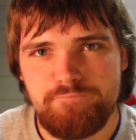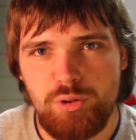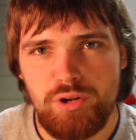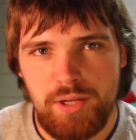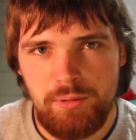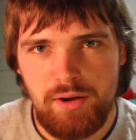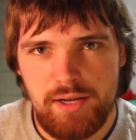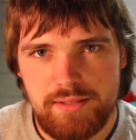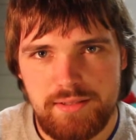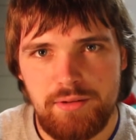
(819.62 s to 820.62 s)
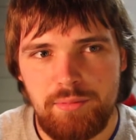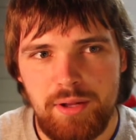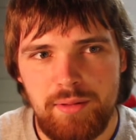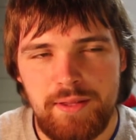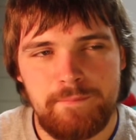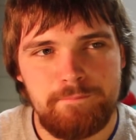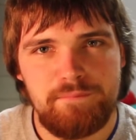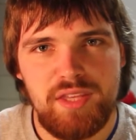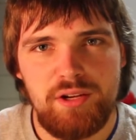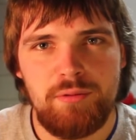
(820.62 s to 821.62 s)
Poor Ewoks, they were probably,
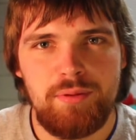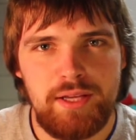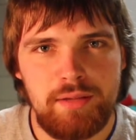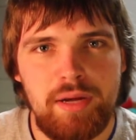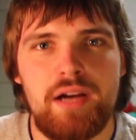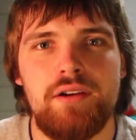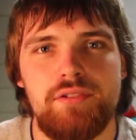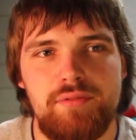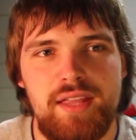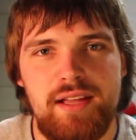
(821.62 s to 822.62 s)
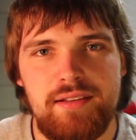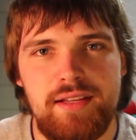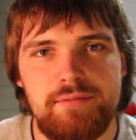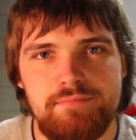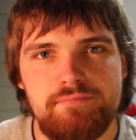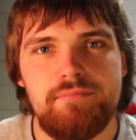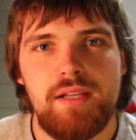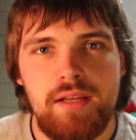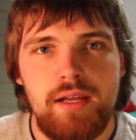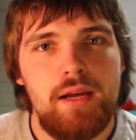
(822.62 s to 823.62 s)
playing the bongos with that, and they
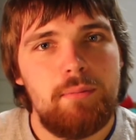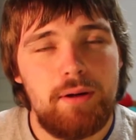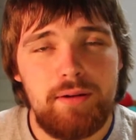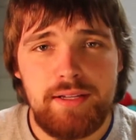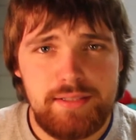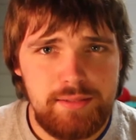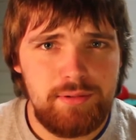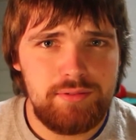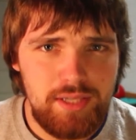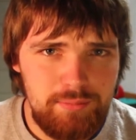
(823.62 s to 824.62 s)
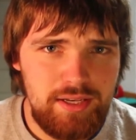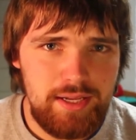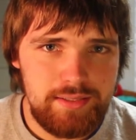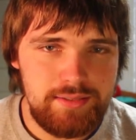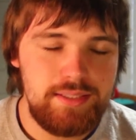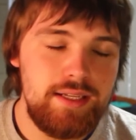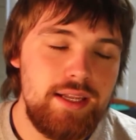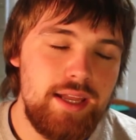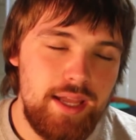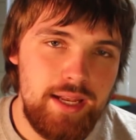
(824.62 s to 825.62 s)
probably didn't see what was coming next.
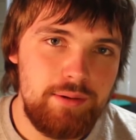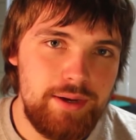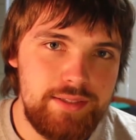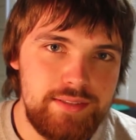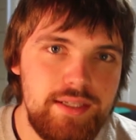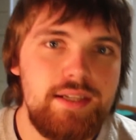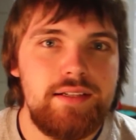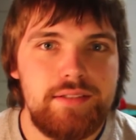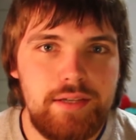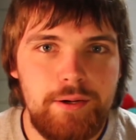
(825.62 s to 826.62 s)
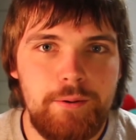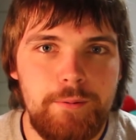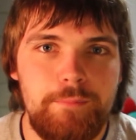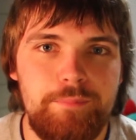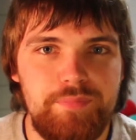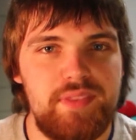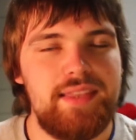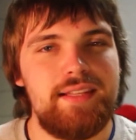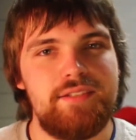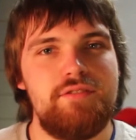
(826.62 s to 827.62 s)
Anyways, so
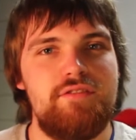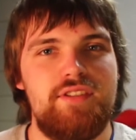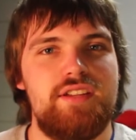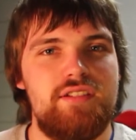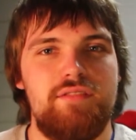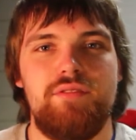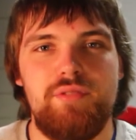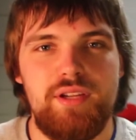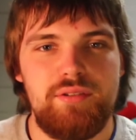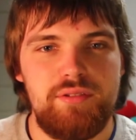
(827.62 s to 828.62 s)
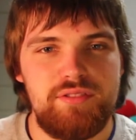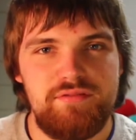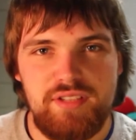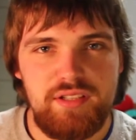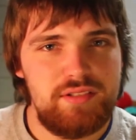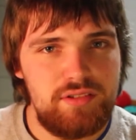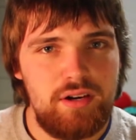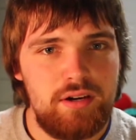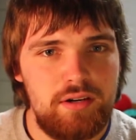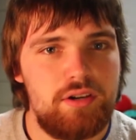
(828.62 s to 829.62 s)
this new division of who heroes and villains
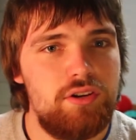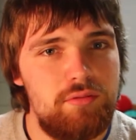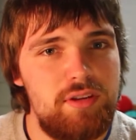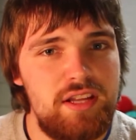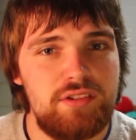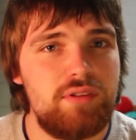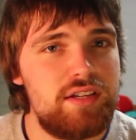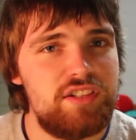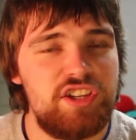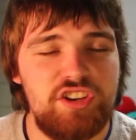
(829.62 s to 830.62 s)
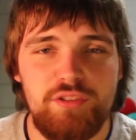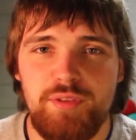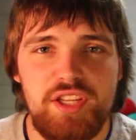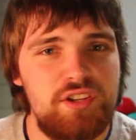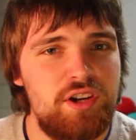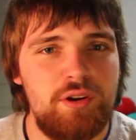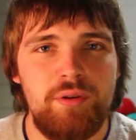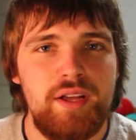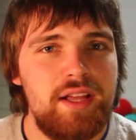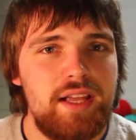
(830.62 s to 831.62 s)
are could be interesting. It could be,
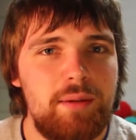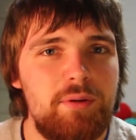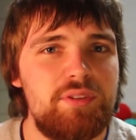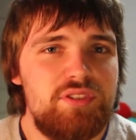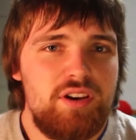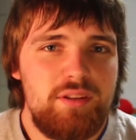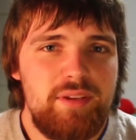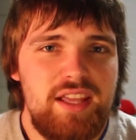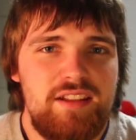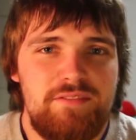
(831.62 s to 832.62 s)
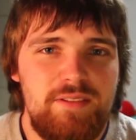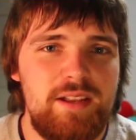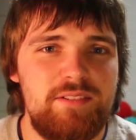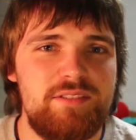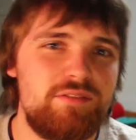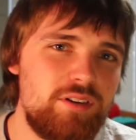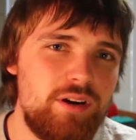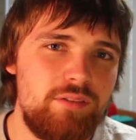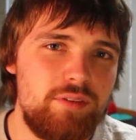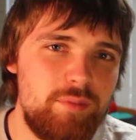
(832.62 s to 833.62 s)
we saw in the beginning Finn
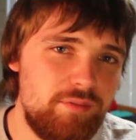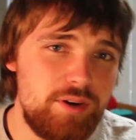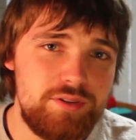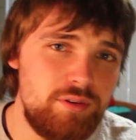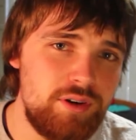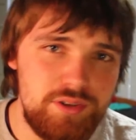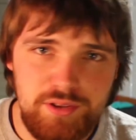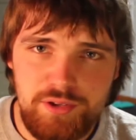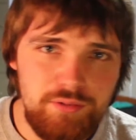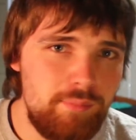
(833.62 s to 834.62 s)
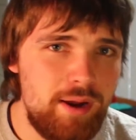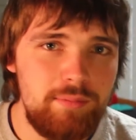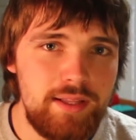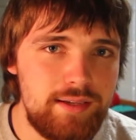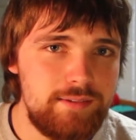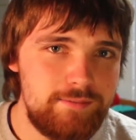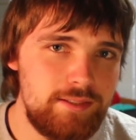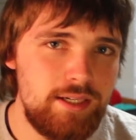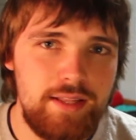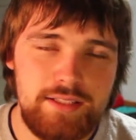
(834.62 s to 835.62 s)
deferring from the First Order to the New Republic.
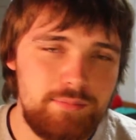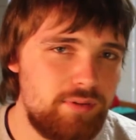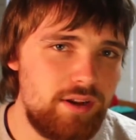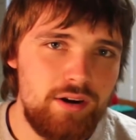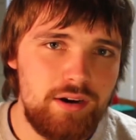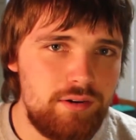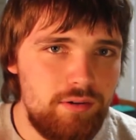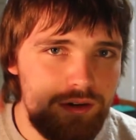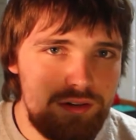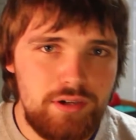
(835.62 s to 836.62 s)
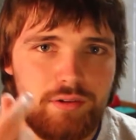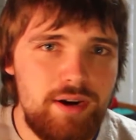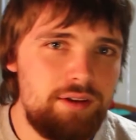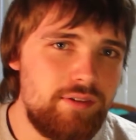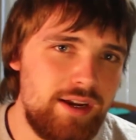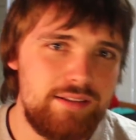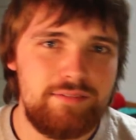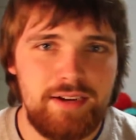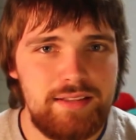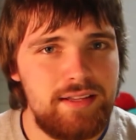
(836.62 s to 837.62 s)
That's a pretty hardcore turnaround
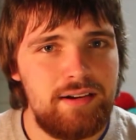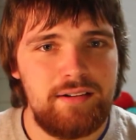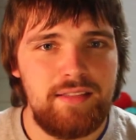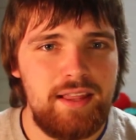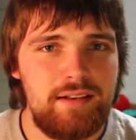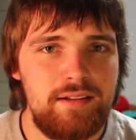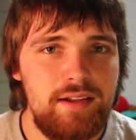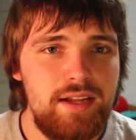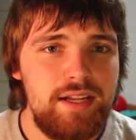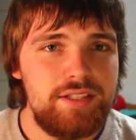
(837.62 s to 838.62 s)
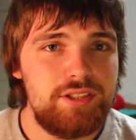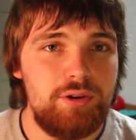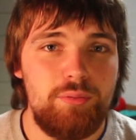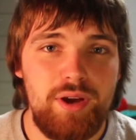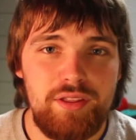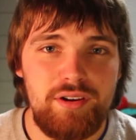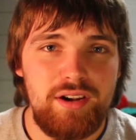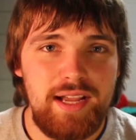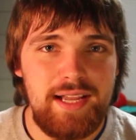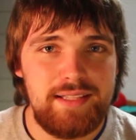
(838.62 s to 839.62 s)
right there and then. So whether or
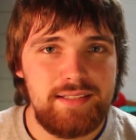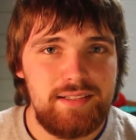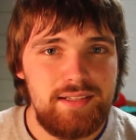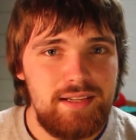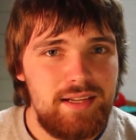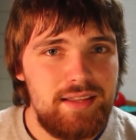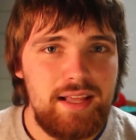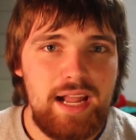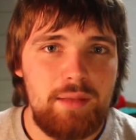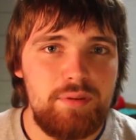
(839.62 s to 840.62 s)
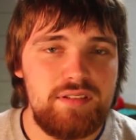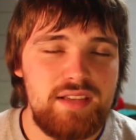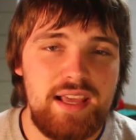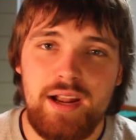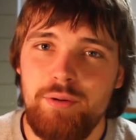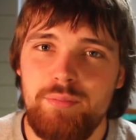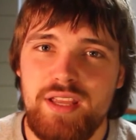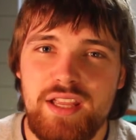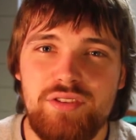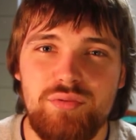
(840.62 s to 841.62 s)
not that happens, and I would
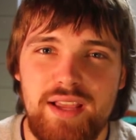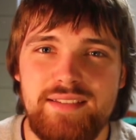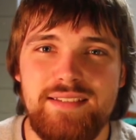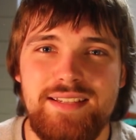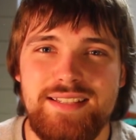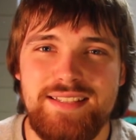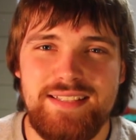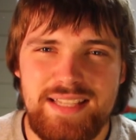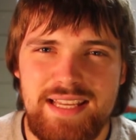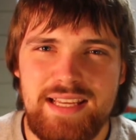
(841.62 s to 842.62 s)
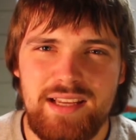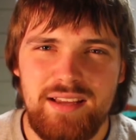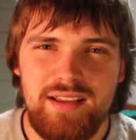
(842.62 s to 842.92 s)
be interested to see